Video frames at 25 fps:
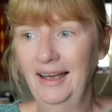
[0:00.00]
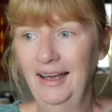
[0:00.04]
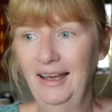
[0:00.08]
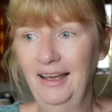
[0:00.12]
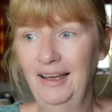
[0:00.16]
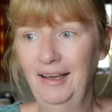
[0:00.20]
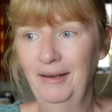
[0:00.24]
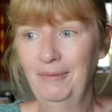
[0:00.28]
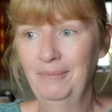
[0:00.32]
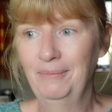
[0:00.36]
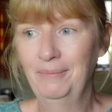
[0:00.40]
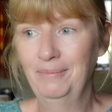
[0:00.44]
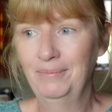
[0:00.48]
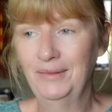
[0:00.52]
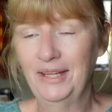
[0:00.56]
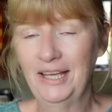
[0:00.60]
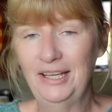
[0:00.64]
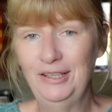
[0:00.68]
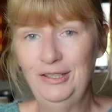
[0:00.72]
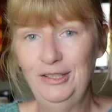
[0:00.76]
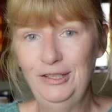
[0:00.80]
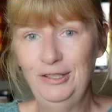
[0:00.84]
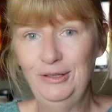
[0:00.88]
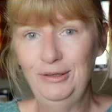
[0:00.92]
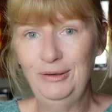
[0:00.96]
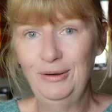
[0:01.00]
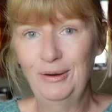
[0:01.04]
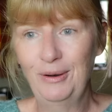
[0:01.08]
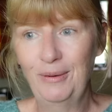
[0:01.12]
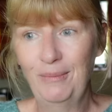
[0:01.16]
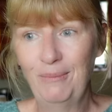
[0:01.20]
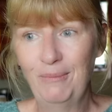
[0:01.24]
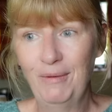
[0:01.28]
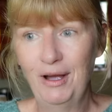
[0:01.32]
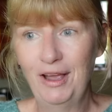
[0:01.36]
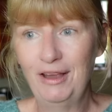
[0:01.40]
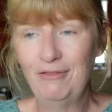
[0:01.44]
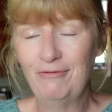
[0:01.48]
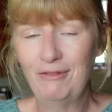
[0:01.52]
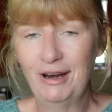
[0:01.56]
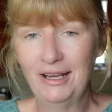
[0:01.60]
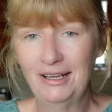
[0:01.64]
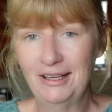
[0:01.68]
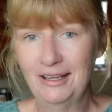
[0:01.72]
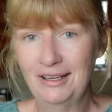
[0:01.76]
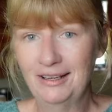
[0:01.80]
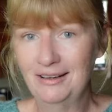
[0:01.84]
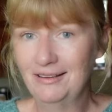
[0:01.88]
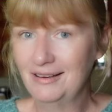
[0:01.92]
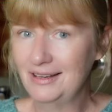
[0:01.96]
And you might
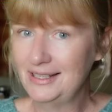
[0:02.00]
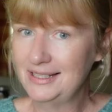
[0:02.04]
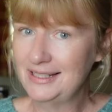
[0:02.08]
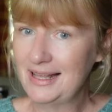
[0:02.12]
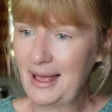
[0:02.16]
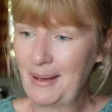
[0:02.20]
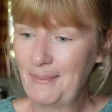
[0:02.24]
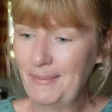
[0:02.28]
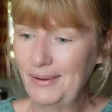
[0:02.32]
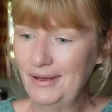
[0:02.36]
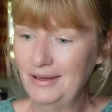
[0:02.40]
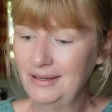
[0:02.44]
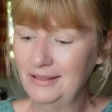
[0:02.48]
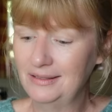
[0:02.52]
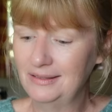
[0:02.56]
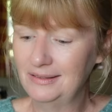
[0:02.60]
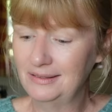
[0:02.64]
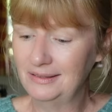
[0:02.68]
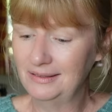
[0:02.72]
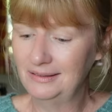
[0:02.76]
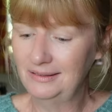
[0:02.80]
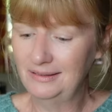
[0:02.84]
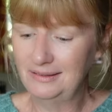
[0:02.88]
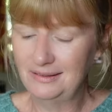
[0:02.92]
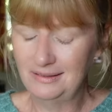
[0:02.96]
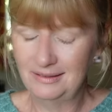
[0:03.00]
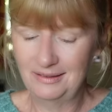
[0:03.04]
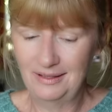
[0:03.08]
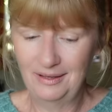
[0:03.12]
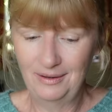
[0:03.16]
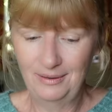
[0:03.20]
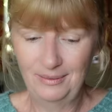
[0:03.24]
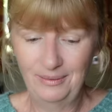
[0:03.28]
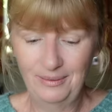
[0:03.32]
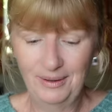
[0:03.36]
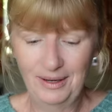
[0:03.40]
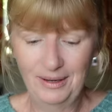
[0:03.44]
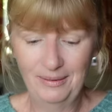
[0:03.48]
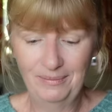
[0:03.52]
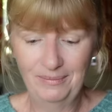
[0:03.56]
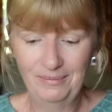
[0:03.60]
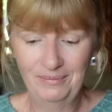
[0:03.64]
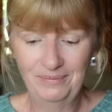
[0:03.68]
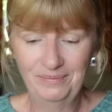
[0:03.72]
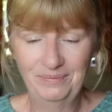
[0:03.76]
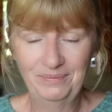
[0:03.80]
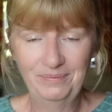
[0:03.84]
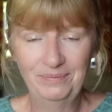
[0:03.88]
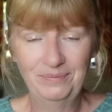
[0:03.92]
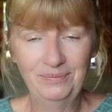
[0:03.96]
recognise that person.
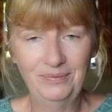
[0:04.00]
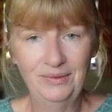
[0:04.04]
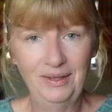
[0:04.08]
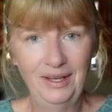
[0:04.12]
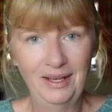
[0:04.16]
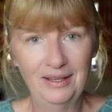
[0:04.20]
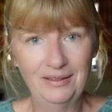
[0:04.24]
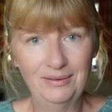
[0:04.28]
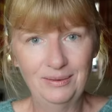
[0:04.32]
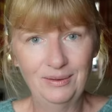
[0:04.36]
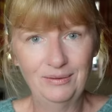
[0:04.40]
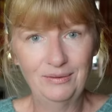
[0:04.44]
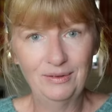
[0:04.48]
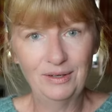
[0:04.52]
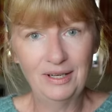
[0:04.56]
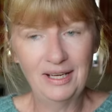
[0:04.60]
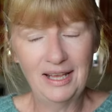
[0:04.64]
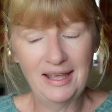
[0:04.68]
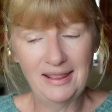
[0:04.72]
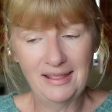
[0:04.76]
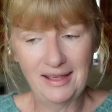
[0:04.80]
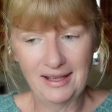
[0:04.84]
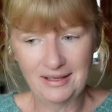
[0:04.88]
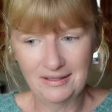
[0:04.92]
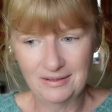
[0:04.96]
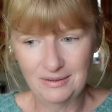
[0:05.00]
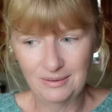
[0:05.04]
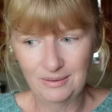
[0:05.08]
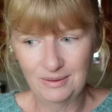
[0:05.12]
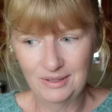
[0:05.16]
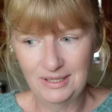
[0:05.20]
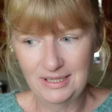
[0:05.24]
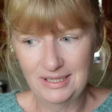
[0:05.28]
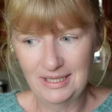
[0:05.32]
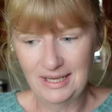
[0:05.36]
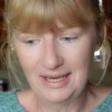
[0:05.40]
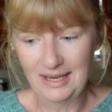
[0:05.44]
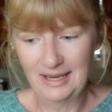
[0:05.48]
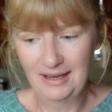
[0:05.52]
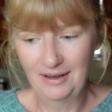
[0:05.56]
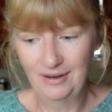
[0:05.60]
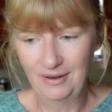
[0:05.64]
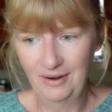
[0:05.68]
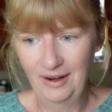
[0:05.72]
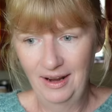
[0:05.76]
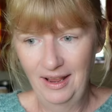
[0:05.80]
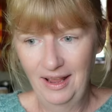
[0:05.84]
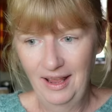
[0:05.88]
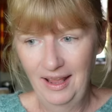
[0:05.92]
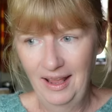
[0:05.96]
So yeah, so I've got to get that sorted
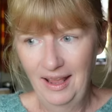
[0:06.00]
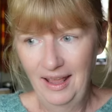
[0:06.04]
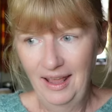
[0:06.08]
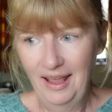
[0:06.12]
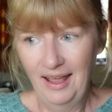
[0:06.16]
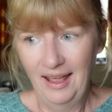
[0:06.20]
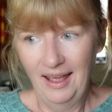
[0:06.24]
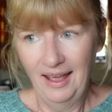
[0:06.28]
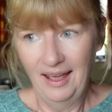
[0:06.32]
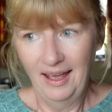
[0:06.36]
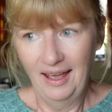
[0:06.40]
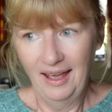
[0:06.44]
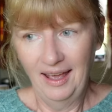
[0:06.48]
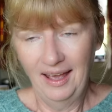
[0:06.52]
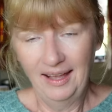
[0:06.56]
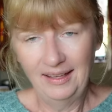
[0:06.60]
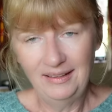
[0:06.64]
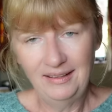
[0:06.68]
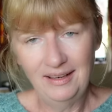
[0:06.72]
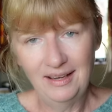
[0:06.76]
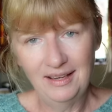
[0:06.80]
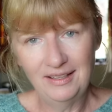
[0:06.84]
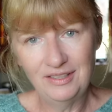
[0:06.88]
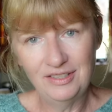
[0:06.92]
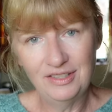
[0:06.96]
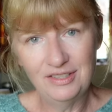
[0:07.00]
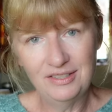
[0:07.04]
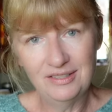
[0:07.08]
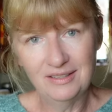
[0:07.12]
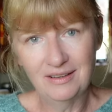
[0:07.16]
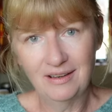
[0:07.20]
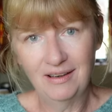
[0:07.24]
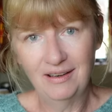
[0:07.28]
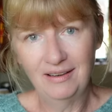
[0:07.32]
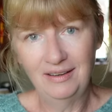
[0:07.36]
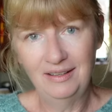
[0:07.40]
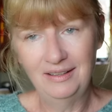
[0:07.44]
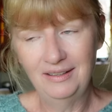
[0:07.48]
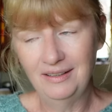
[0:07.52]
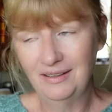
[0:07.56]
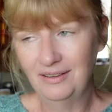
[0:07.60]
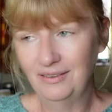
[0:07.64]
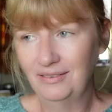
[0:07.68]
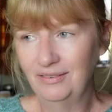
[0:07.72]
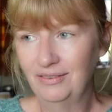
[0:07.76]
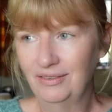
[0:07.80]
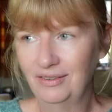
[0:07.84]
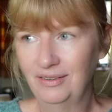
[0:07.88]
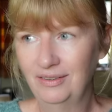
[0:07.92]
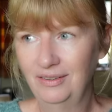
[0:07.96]
out. And yeah, just kind
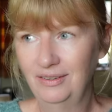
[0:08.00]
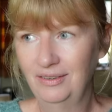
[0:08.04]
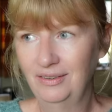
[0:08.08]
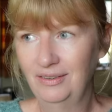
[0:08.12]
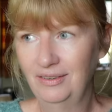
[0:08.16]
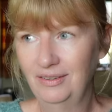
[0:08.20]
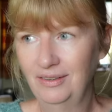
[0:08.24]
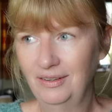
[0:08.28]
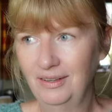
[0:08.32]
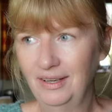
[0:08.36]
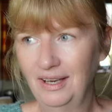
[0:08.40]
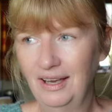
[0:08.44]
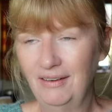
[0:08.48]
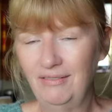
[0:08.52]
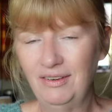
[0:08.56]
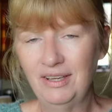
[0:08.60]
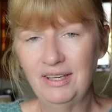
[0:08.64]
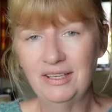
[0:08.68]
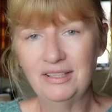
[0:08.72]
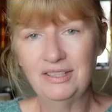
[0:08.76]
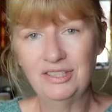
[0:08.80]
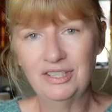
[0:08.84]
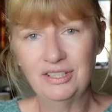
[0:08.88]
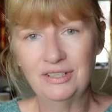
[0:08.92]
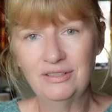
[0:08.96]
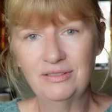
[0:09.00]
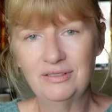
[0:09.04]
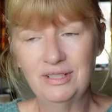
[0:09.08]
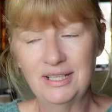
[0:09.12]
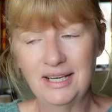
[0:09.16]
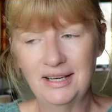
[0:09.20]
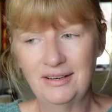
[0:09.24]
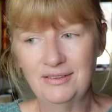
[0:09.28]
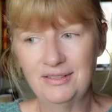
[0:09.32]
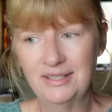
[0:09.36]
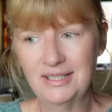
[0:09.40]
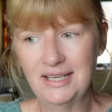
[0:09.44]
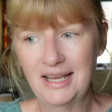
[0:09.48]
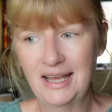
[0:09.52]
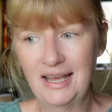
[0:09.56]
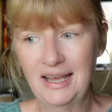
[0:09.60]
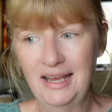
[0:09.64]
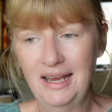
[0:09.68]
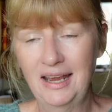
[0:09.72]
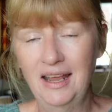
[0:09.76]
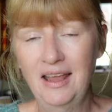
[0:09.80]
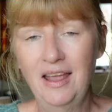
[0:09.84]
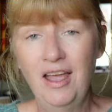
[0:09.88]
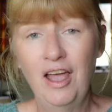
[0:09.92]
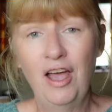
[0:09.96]
of having a chilled out
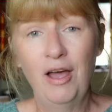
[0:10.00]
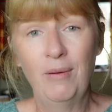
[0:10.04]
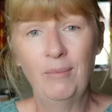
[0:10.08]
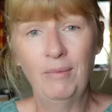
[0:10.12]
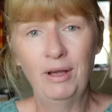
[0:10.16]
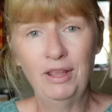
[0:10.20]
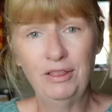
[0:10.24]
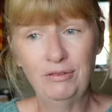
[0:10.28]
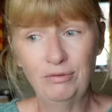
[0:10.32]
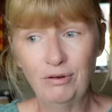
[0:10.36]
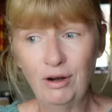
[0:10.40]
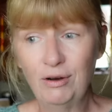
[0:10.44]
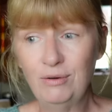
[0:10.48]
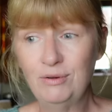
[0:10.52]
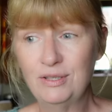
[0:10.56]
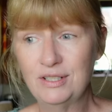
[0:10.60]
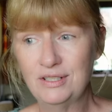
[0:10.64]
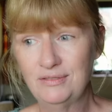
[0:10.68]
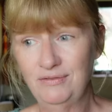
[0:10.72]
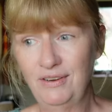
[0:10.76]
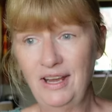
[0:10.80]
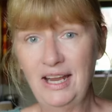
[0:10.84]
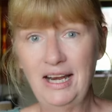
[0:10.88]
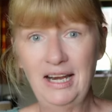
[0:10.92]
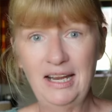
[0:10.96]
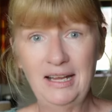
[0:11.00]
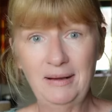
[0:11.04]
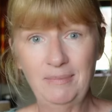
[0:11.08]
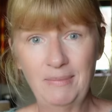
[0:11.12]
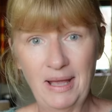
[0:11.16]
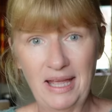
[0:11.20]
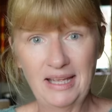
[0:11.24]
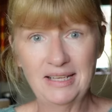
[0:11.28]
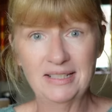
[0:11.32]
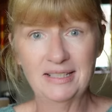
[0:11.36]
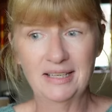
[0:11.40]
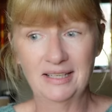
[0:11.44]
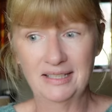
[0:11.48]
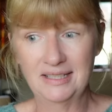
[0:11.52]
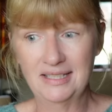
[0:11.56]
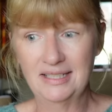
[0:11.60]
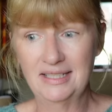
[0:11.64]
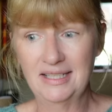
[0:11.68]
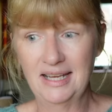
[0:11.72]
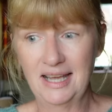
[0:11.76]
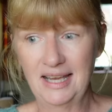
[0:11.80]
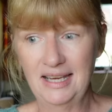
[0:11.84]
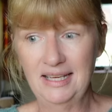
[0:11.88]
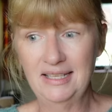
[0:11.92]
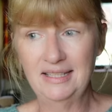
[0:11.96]
day. My throat's feeling better
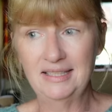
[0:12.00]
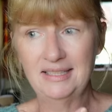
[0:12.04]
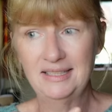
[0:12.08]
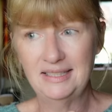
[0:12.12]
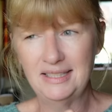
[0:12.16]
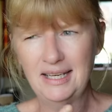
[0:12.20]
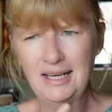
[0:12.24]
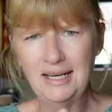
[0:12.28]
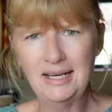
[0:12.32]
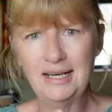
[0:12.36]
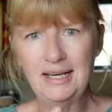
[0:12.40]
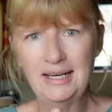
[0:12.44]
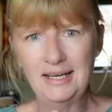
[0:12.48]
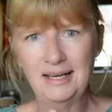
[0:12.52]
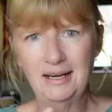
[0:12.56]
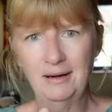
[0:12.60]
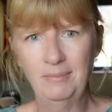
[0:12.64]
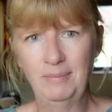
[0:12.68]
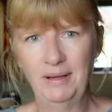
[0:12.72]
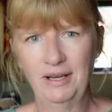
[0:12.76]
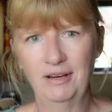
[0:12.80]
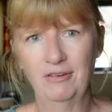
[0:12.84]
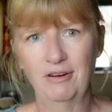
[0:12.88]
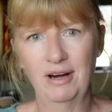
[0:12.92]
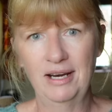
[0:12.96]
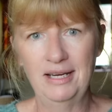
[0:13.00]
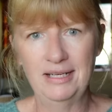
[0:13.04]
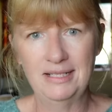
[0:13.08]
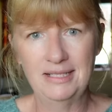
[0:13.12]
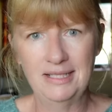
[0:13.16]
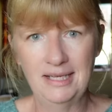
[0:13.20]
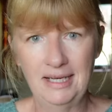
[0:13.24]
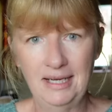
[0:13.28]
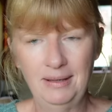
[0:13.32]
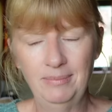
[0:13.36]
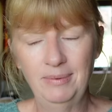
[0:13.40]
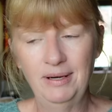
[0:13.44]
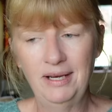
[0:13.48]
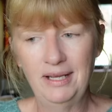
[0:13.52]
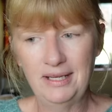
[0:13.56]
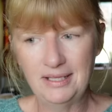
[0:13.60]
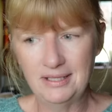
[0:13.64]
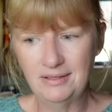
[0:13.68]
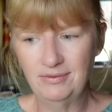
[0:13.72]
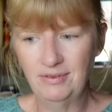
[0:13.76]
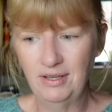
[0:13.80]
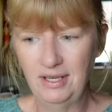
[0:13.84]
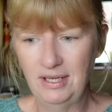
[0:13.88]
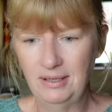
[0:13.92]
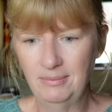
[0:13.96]
today. It's still a little bit grating, but it
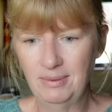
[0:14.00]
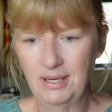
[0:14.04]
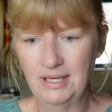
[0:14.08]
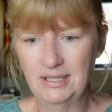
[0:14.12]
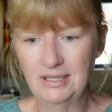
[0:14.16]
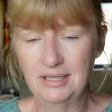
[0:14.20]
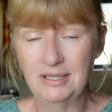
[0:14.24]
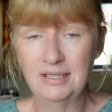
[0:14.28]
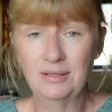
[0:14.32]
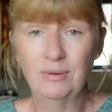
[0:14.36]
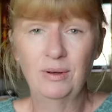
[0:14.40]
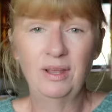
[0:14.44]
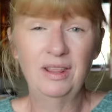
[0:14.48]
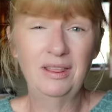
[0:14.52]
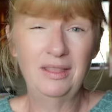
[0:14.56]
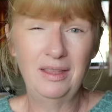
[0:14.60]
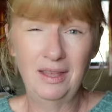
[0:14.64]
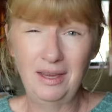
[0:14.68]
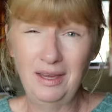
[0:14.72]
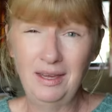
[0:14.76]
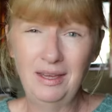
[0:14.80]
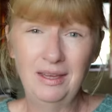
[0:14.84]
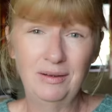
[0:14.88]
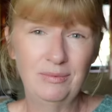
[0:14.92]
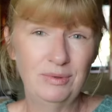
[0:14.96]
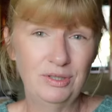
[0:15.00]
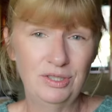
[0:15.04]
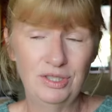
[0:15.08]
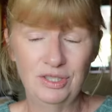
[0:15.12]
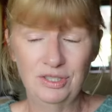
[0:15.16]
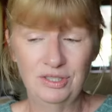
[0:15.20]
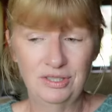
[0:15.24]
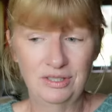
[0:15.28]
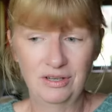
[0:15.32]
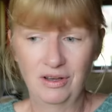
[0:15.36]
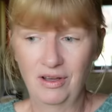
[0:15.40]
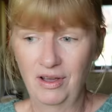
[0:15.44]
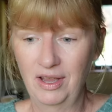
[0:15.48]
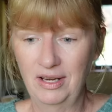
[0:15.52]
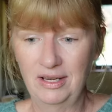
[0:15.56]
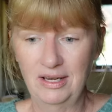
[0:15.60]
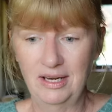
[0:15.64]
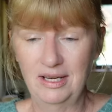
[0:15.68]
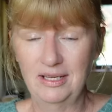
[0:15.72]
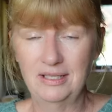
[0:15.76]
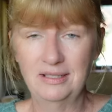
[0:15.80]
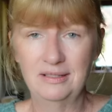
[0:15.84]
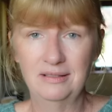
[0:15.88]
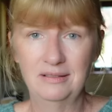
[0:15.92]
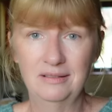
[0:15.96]
is feeling better. So I think it was just
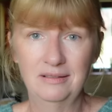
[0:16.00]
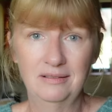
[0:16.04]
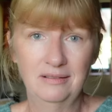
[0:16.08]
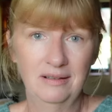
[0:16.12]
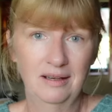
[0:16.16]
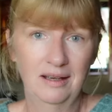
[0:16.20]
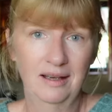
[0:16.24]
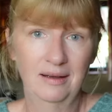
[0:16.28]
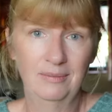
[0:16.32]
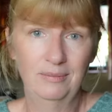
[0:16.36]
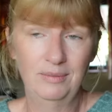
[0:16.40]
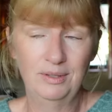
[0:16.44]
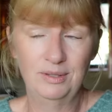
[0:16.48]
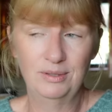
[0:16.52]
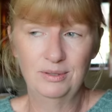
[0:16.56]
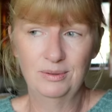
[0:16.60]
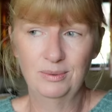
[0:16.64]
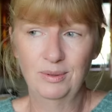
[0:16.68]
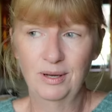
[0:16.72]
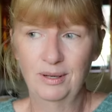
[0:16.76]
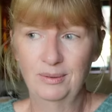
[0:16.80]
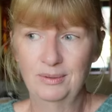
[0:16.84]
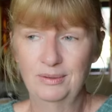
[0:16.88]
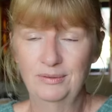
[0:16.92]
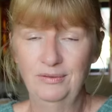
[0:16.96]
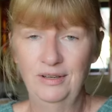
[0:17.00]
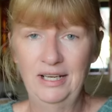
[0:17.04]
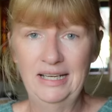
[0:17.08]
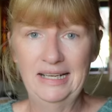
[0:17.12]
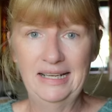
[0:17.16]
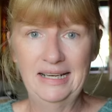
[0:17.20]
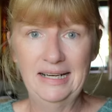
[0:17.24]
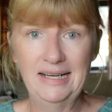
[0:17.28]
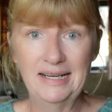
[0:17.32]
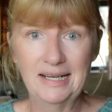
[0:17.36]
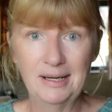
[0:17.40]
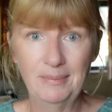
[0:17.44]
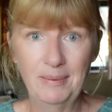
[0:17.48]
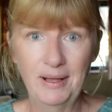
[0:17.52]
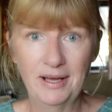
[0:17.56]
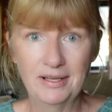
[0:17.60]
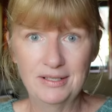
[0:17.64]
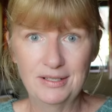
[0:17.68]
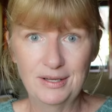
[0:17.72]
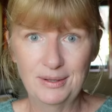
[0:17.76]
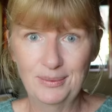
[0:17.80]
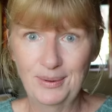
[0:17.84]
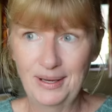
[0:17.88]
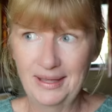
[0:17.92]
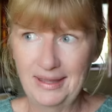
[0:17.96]
tiredness, which is why I was feeling a little bit
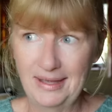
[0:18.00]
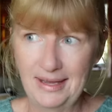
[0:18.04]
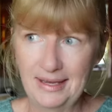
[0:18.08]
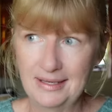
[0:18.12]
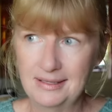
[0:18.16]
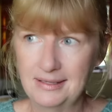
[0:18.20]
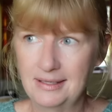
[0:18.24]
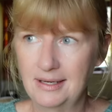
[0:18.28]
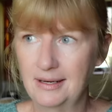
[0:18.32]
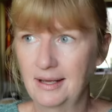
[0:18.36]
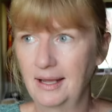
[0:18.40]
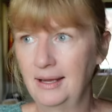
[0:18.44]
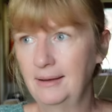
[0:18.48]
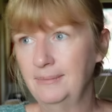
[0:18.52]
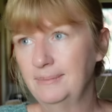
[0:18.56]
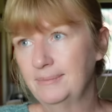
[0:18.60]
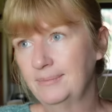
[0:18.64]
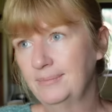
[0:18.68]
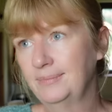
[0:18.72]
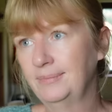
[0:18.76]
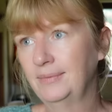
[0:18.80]
under the weather yesterday.